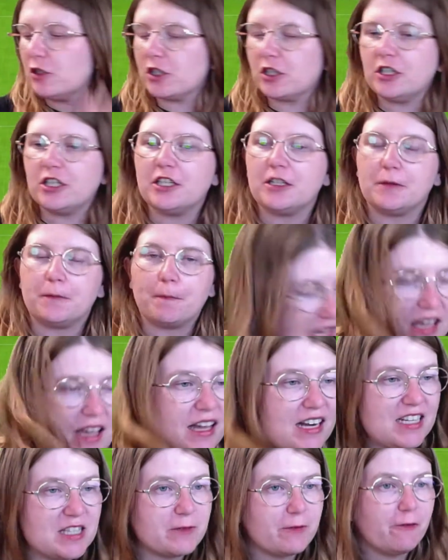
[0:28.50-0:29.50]
good! And
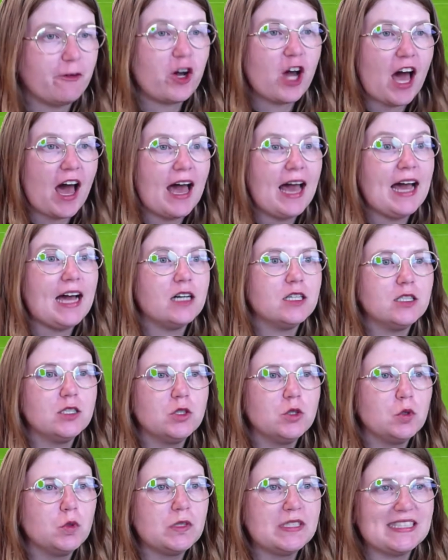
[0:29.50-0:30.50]
it's for
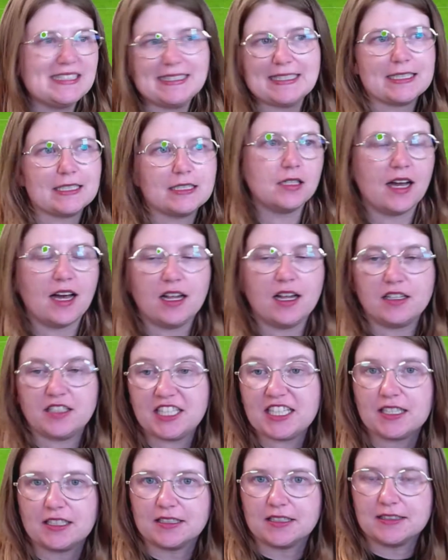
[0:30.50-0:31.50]
cows and
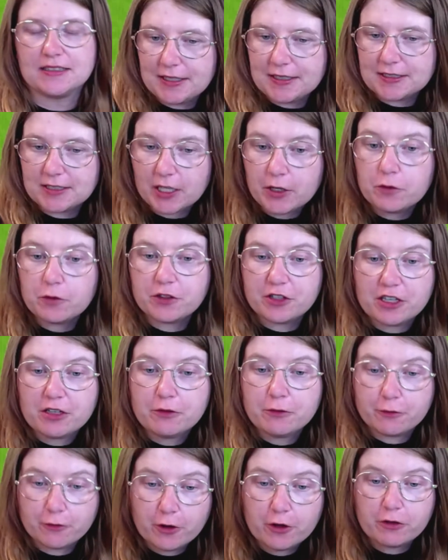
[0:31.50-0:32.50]
chickens. So without
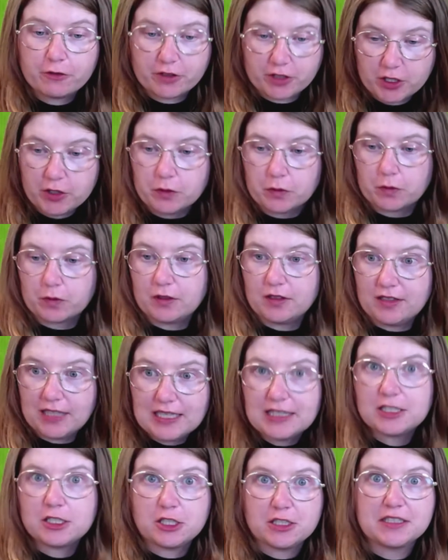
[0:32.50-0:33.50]
further ado, let's
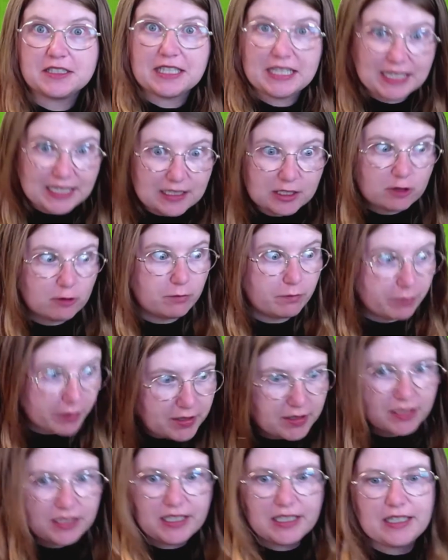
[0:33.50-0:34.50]
just get into
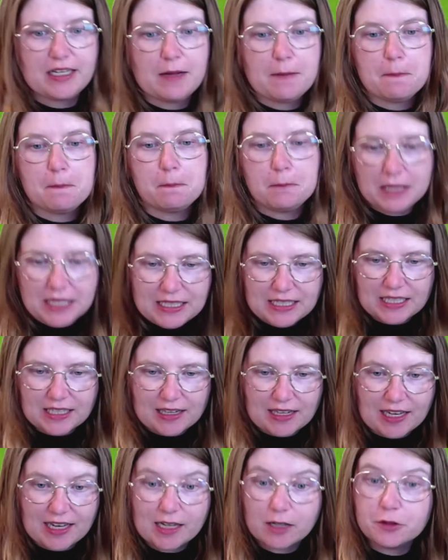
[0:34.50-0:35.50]
building it
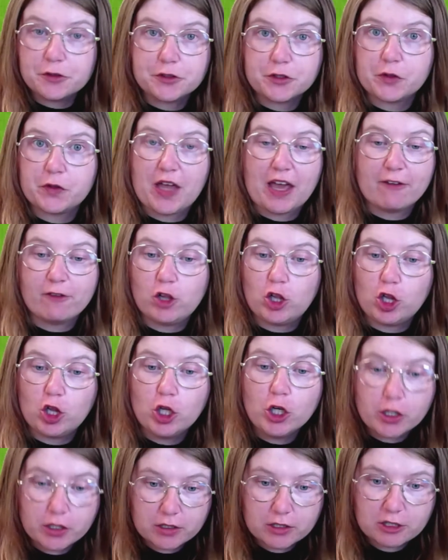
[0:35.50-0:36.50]
immediately. And also I have a
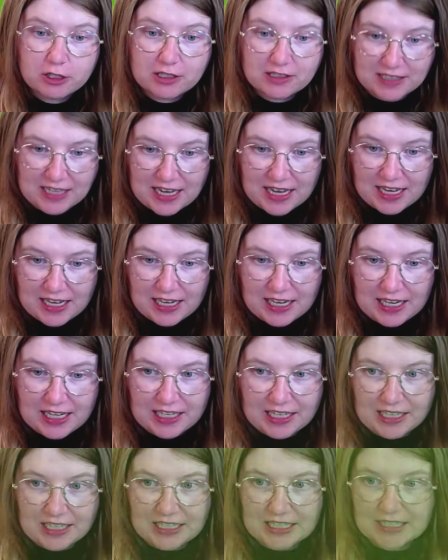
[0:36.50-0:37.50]
lot to
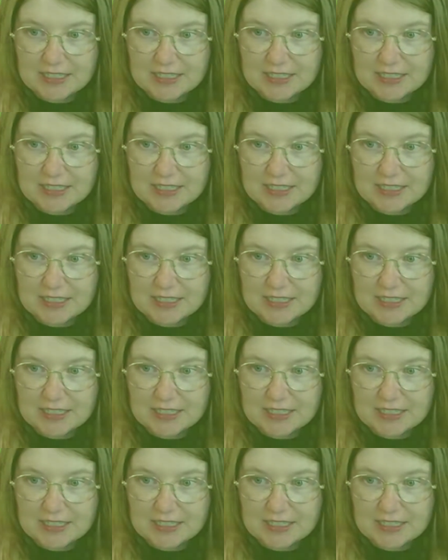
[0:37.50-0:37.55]
say.